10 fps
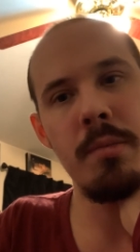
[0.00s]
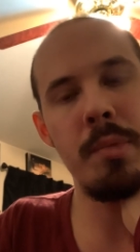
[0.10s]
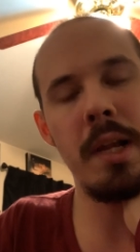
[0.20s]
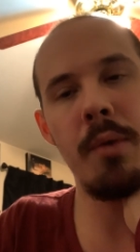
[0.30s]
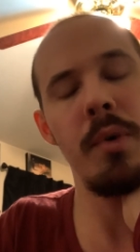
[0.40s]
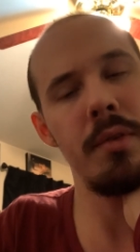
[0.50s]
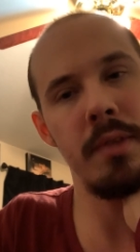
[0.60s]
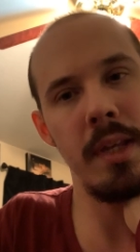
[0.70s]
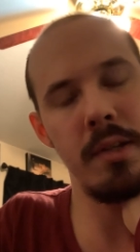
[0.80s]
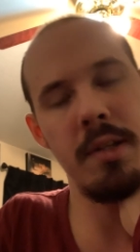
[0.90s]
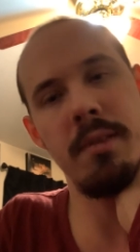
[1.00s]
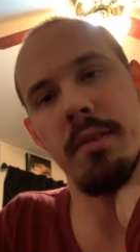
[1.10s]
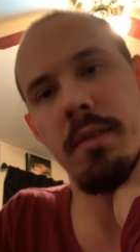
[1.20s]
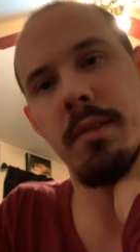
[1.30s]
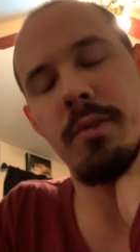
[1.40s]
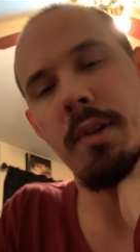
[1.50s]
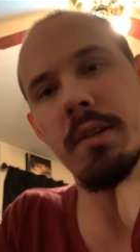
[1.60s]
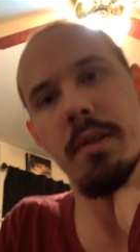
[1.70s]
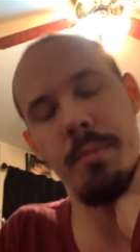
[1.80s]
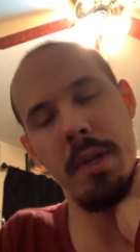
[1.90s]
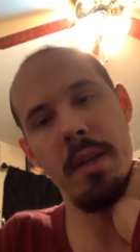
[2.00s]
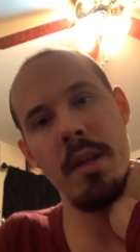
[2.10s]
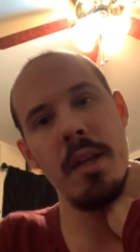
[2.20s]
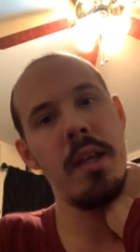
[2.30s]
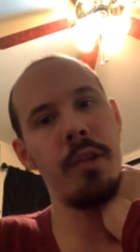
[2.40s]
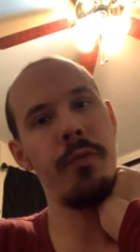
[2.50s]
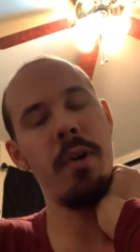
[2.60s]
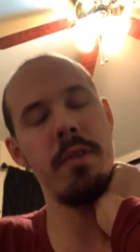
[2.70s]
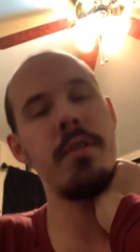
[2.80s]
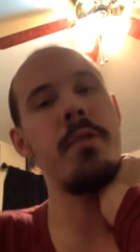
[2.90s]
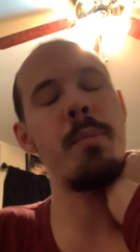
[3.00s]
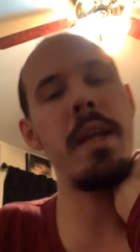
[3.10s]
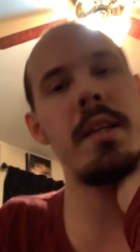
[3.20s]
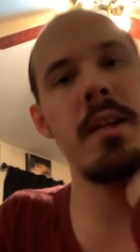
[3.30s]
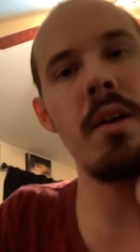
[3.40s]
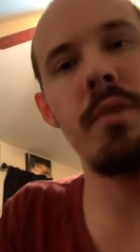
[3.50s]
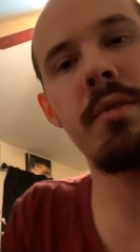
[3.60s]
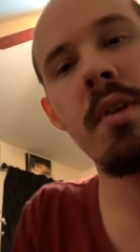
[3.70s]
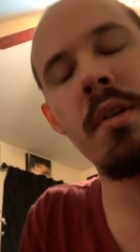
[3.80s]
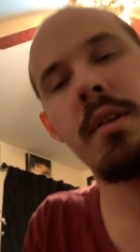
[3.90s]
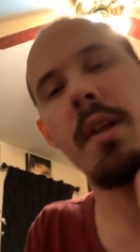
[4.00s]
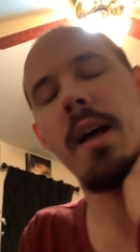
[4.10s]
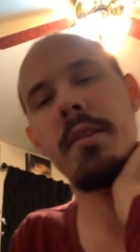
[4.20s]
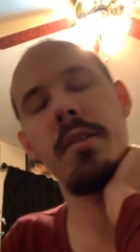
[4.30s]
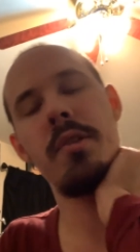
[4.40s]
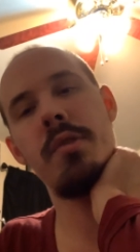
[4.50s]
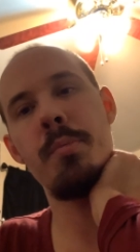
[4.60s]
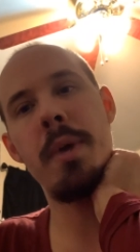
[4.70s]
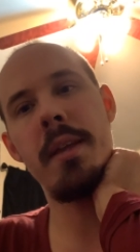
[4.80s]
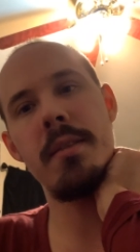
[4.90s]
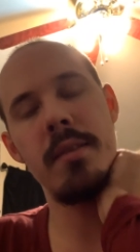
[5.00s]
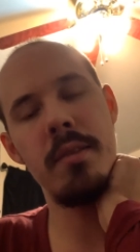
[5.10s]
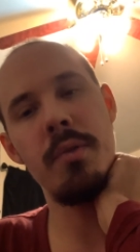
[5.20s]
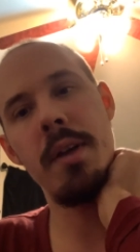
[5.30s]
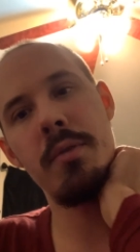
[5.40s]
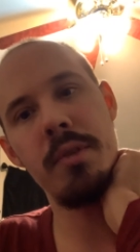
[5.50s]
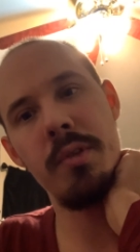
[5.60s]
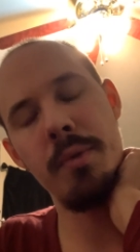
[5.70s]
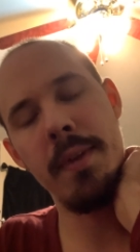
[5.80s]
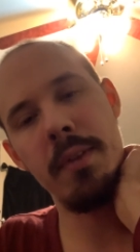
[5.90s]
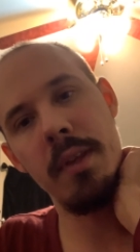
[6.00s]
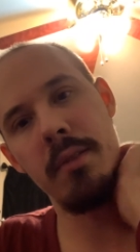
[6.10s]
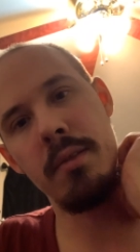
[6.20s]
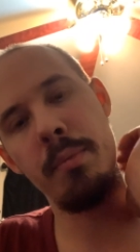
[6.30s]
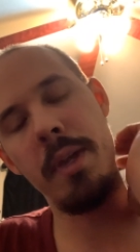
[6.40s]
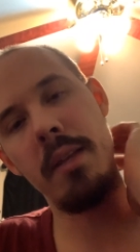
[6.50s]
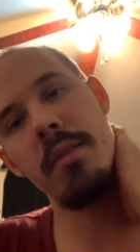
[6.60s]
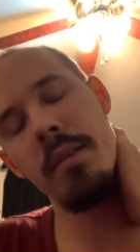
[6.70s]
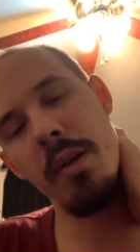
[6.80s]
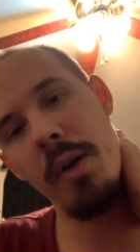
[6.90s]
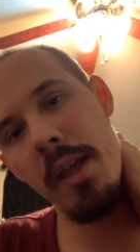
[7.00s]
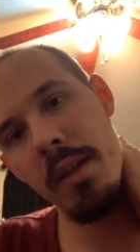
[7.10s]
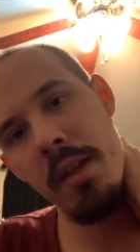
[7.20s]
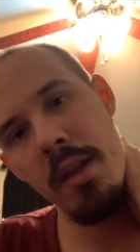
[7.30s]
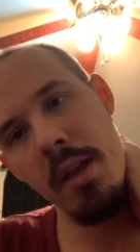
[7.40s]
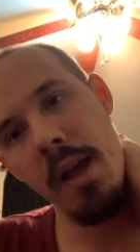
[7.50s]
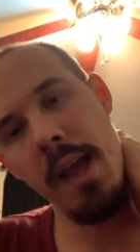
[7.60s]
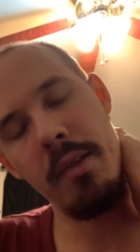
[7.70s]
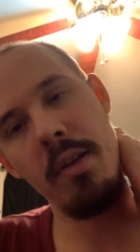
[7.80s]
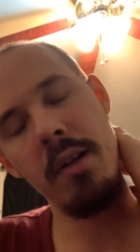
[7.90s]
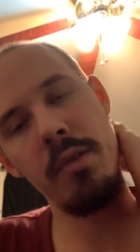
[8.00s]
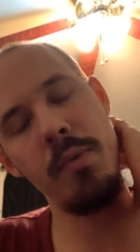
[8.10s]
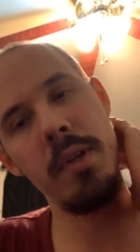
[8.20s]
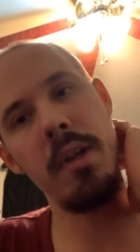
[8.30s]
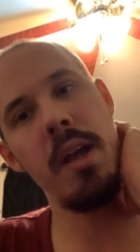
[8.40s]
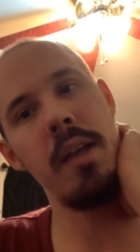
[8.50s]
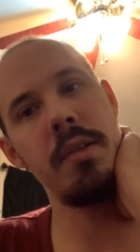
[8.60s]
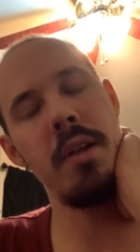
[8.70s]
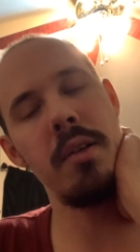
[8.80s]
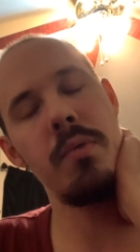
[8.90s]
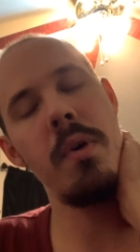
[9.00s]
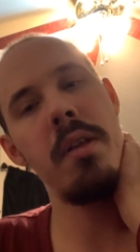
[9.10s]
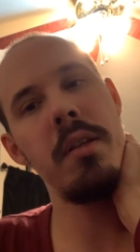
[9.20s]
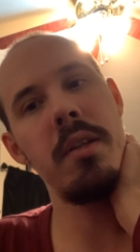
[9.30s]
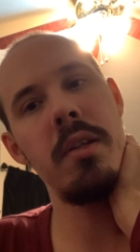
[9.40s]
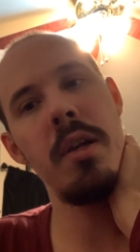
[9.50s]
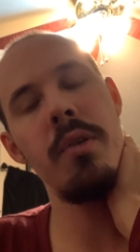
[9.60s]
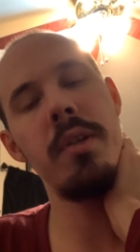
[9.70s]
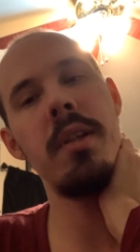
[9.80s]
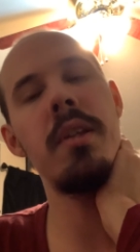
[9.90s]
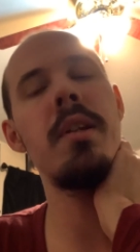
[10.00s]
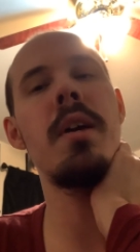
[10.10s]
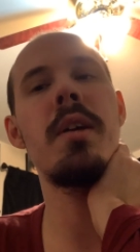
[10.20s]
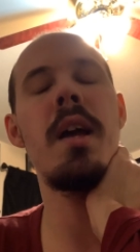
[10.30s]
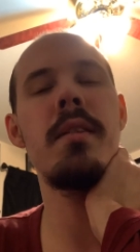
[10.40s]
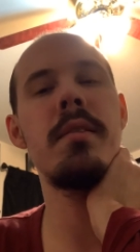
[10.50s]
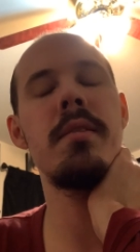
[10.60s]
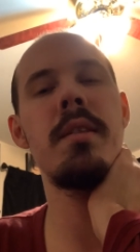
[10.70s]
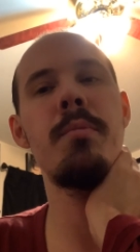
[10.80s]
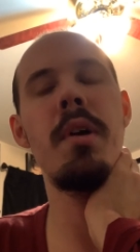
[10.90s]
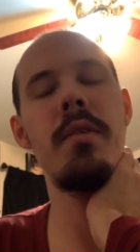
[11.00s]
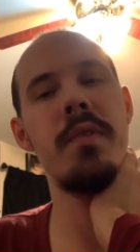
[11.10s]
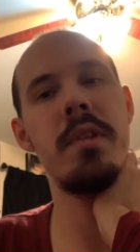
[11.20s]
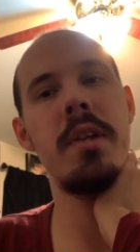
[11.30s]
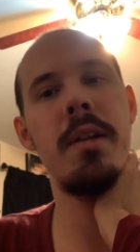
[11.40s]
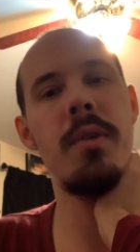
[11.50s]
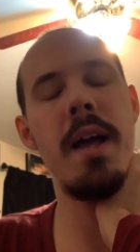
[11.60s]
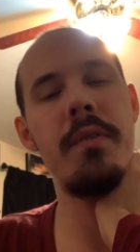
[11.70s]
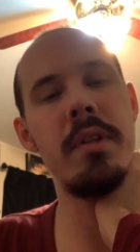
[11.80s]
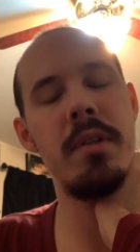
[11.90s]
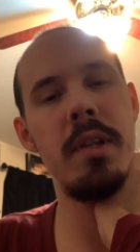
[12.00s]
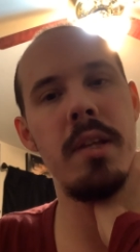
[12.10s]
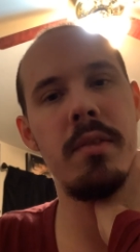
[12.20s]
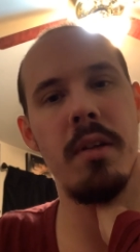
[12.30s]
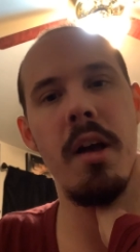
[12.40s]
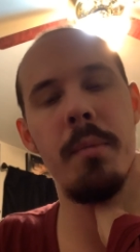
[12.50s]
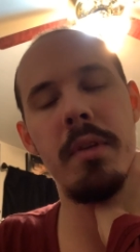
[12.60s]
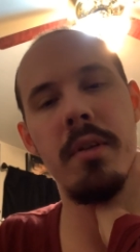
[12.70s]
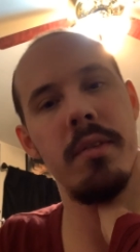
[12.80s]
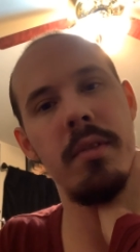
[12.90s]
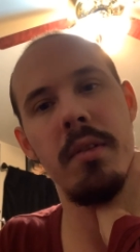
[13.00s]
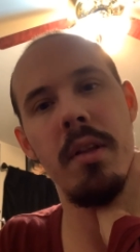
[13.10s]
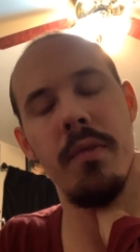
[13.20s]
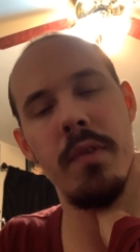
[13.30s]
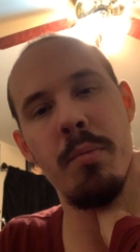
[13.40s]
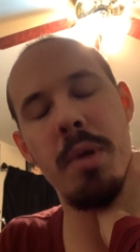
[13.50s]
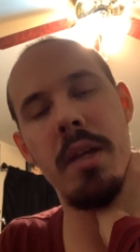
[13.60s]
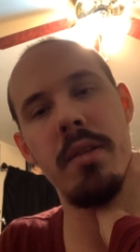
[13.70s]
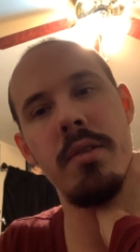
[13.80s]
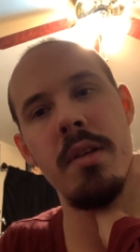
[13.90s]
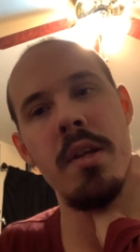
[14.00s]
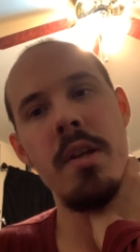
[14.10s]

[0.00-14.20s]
But I will say Jesus instructed me, as far as debating goes, not to do debates, and so I don't do atheist debates. You know, I I talked to one guy, Josh Walling. You know, you, you know, guys, you see him all over the channel. I have to delete his comments because he's all over the page.